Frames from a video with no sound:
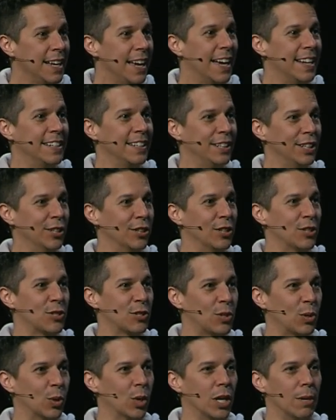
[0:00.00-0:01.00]
and to hear the
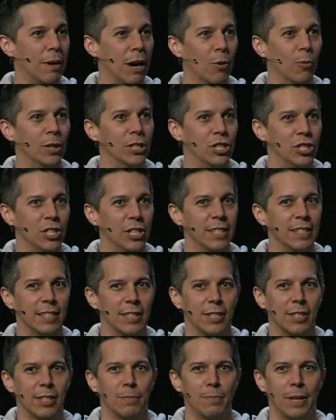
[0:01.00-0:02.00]
story about what
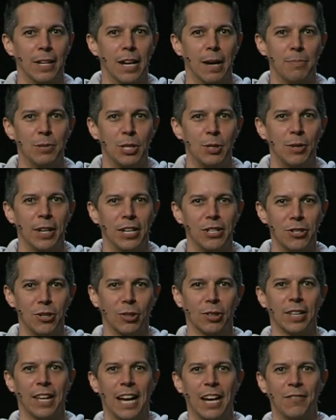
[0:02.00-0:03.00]
Jesus has been up to in
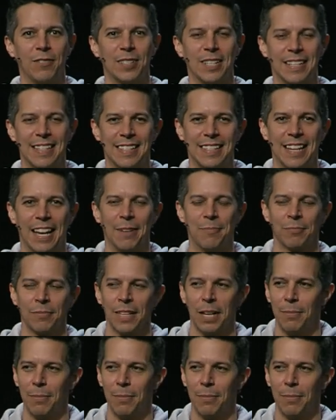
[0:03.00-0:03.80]
your life since then,